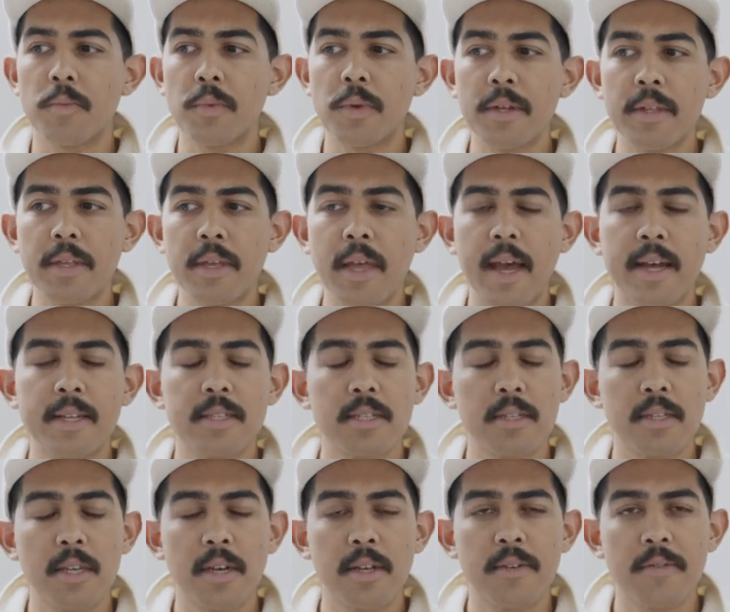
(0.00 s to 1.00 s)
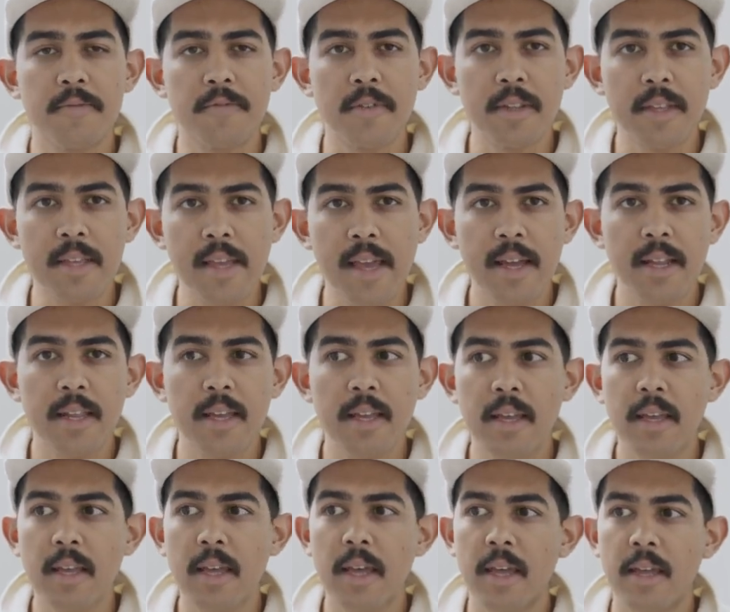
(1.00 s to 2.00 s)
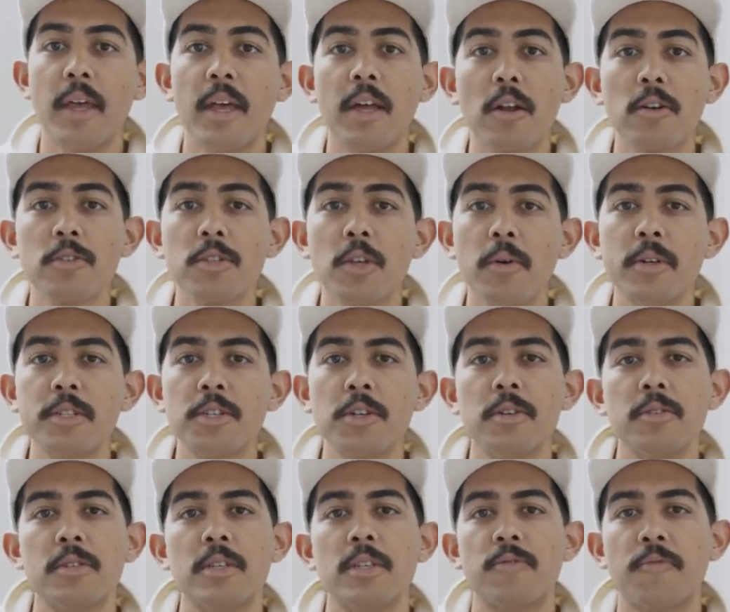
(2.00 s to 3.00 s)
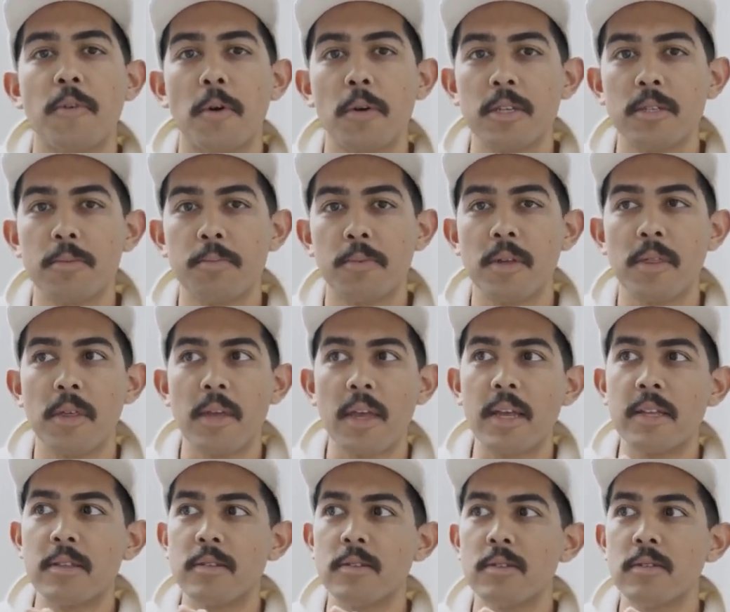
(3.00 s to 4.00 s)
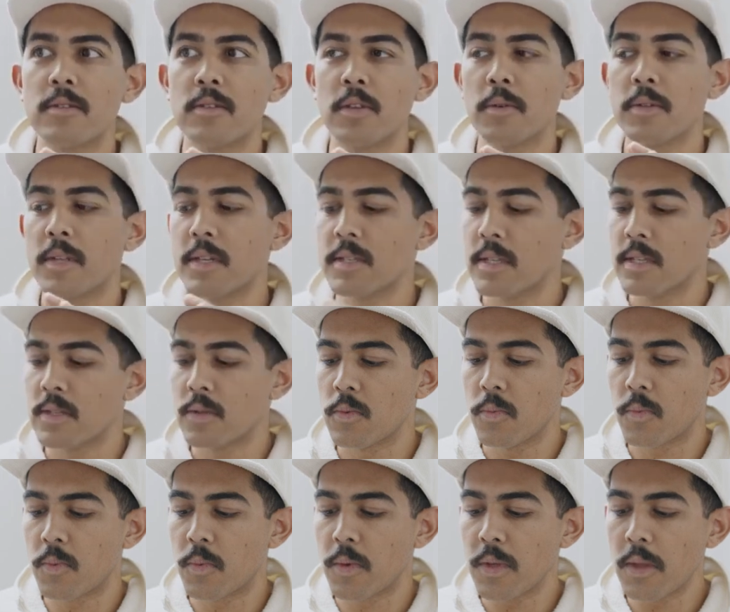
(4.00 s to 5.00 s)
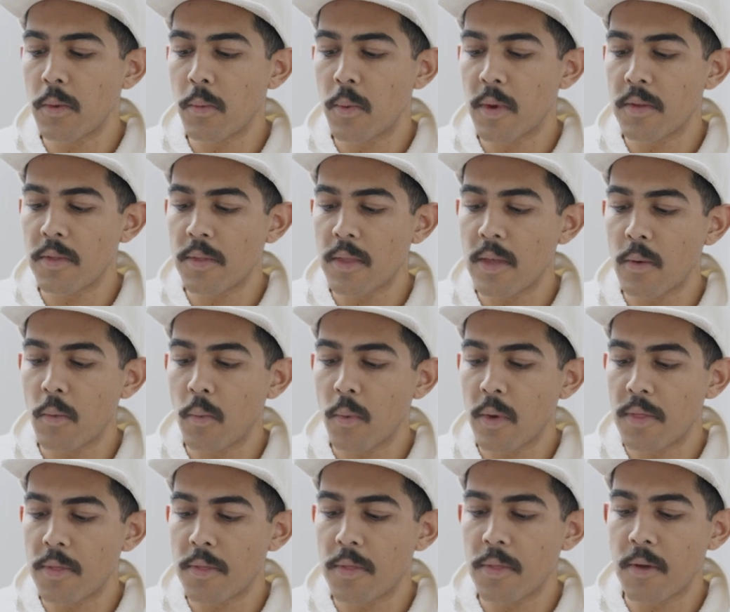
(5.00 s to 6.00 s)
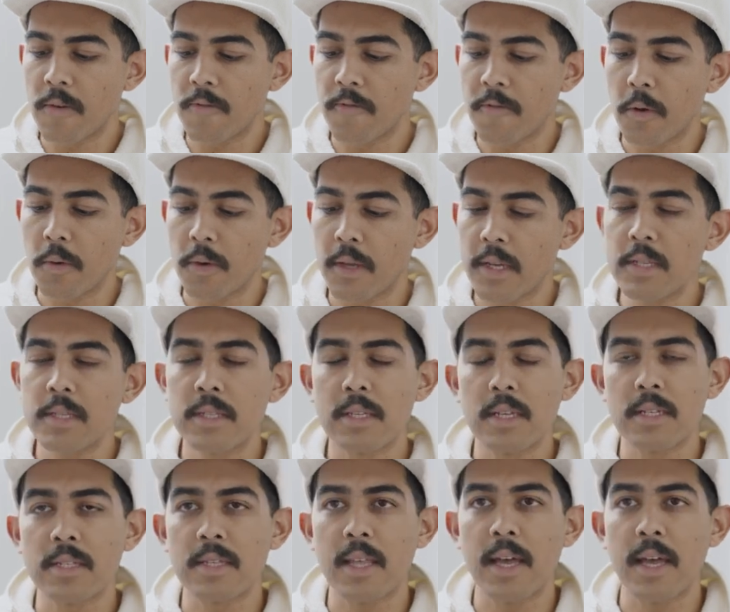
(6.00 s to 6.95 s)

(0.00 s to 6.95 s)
really adds a ton of vignetting. It also introduces focus breathing. So it does this really weird thing with the focus, is